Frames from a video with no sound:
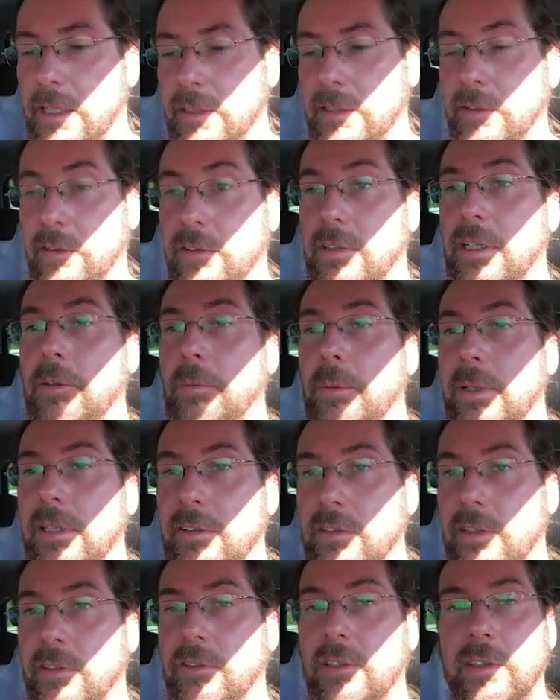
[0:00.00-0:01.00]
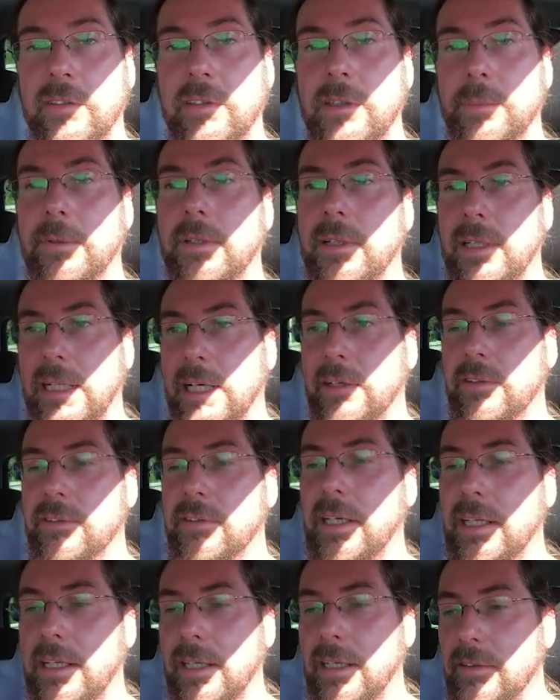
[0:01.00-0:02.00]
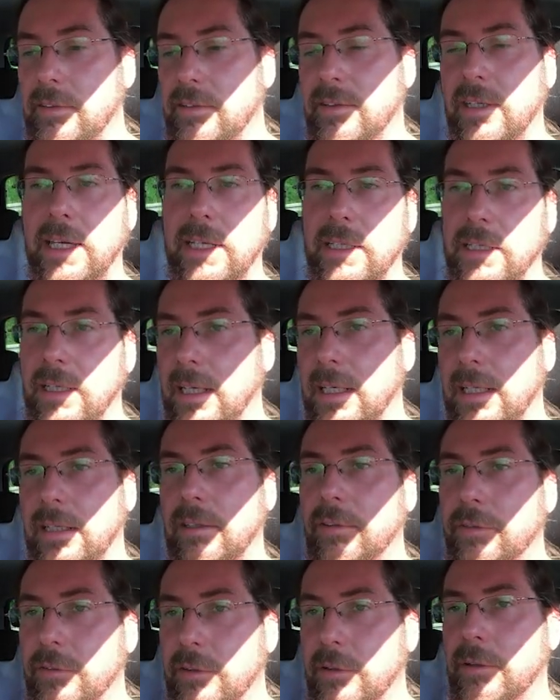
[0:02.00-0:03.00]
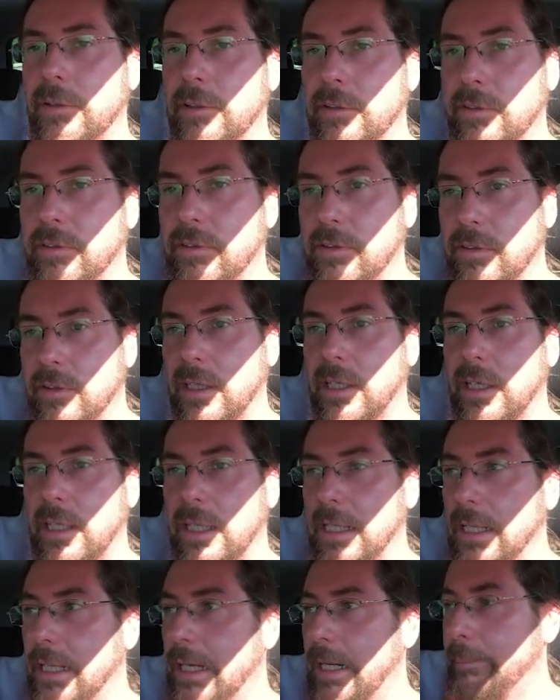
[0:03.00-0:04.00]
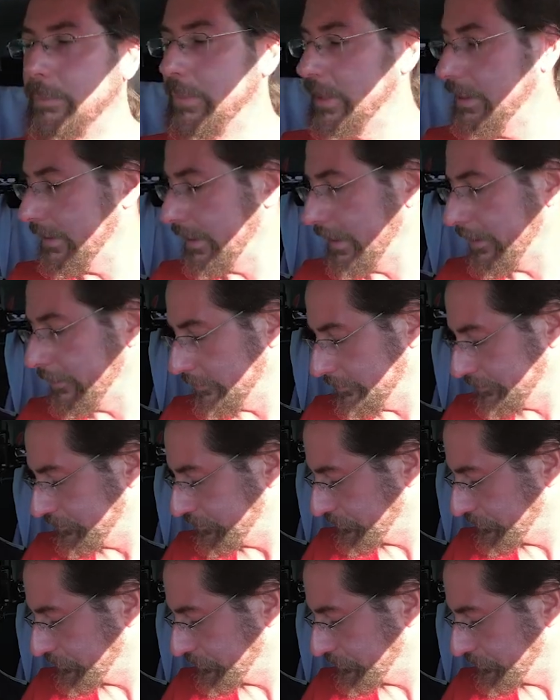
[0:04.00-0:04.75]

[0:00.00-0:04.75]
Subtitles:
The steering wheel is adjustable outside, inside, and of course up and down.